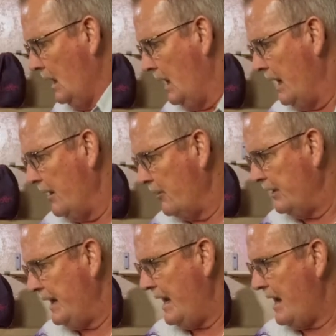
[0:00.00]
I
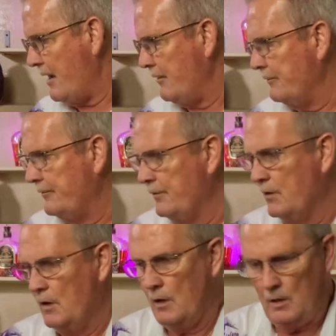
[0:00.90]
already have
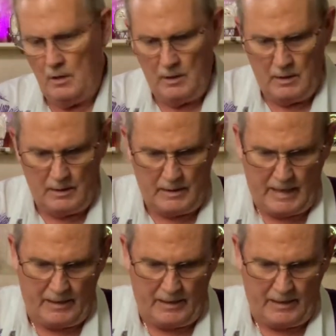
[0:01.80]
1.25